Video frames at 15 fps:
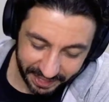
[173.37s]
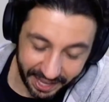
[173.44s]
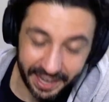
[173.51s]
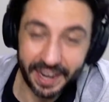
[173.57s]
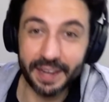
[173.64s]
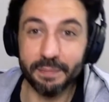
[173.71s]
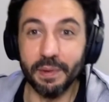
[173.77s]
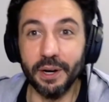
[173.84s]

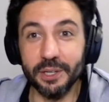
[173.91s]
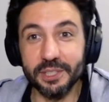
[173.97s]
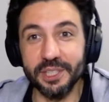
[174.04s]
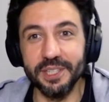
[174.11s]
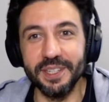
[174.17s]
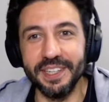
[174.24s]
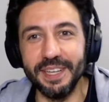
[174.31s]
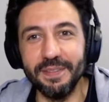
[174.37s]
And I'm
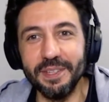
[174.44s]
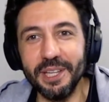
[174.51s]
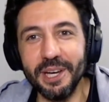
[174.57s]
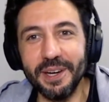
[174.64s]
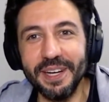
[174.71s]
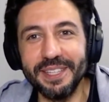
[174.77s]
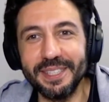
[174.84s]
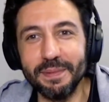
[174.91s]
also, even
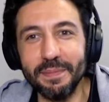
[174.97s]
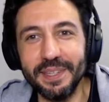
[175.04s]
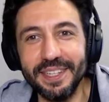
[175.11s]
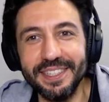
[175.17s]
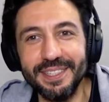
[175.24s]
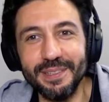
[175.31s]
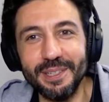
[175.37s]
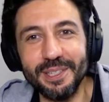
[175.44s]
though I
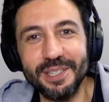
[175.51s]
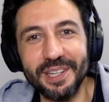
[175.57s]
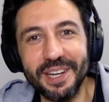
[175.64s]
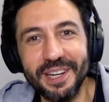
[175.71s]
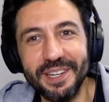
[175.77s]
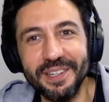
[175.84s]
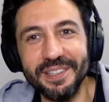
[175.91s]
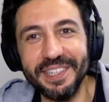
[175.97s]
submitted to a
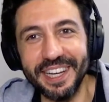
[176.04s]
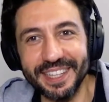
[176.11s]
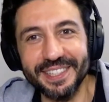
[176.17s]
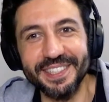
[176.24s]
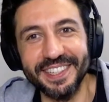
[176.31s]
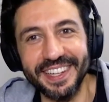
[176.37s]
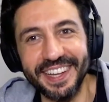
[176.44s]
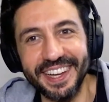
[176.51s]
show
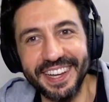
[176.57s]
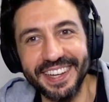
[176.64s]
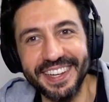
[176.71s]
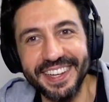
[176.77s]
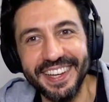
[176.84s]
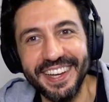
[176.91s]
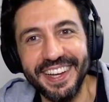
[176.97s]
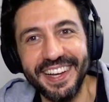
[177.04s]

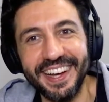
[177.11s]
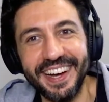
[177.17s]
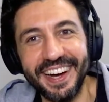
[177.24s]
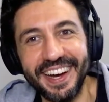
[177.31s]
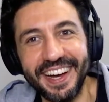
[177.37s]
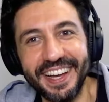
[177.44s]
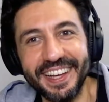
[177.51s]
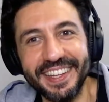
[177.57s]
yesterday,
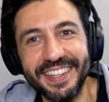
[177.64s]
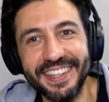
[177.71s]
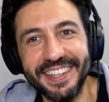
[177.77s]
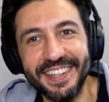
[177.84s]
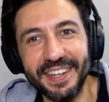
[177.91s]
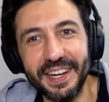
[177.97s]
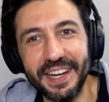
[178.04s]
I